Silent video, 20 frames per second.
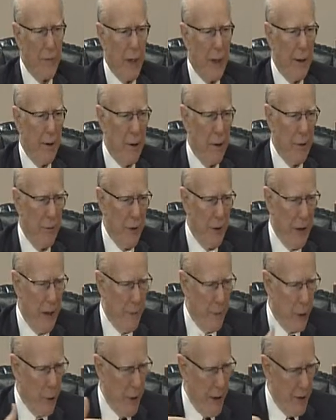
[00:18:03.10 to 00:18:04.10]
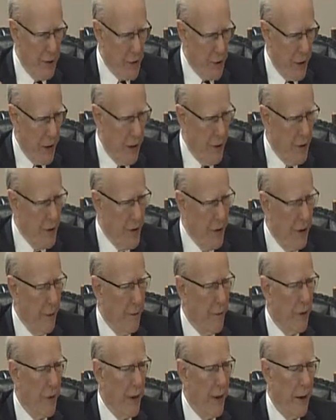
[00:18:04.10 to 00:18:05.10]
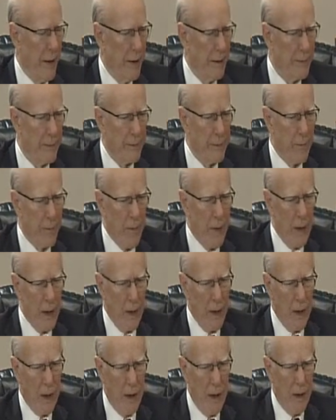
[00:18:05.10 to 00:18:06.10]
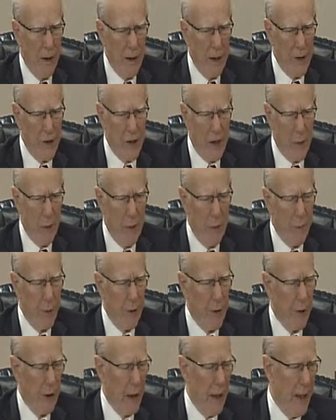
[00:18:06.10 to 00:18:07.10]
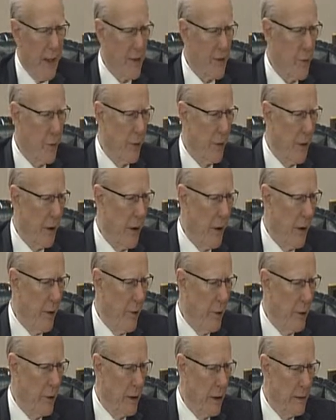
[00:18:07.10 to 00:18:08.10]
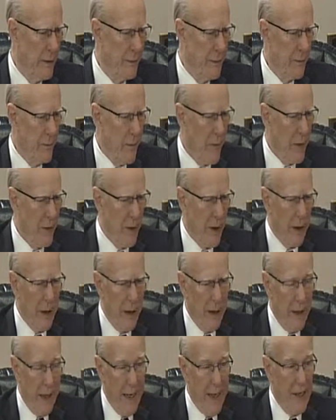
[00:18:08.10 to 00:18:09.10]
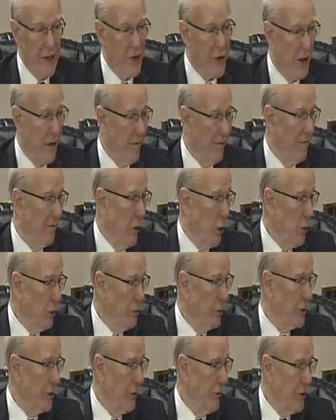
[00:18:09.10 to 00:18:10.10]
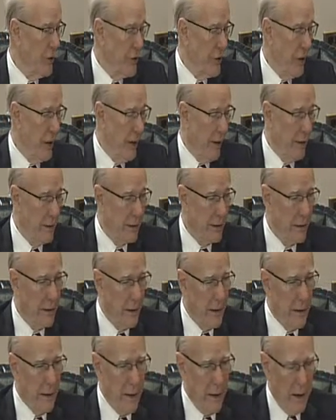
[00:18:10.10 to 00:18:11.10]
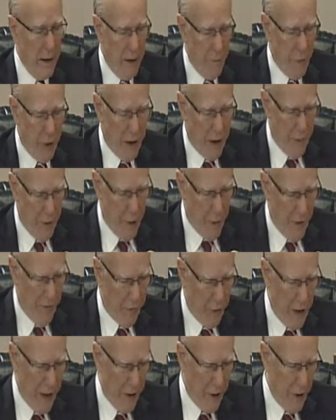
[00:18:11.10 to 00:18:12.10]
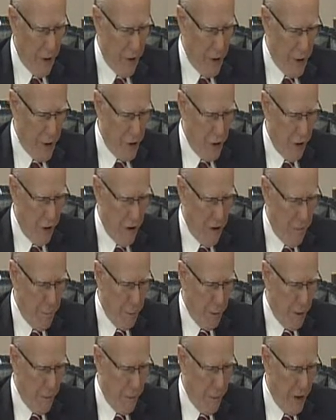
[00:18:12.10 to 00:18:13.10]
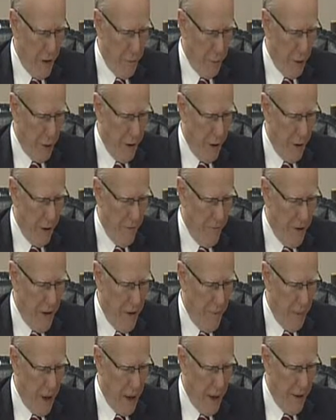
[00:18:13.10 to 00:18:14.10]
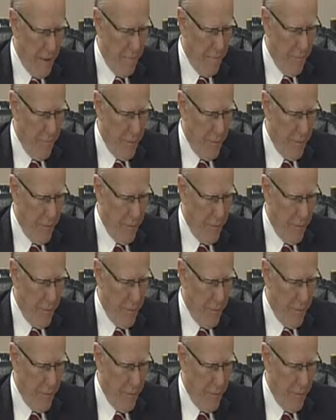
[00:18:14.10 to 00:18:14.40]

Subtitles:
And on the Democrat side, same thing. That's how we put the last one together. They got 87 votes in the Senate. But let me reflect on just a couple of people here, if I might.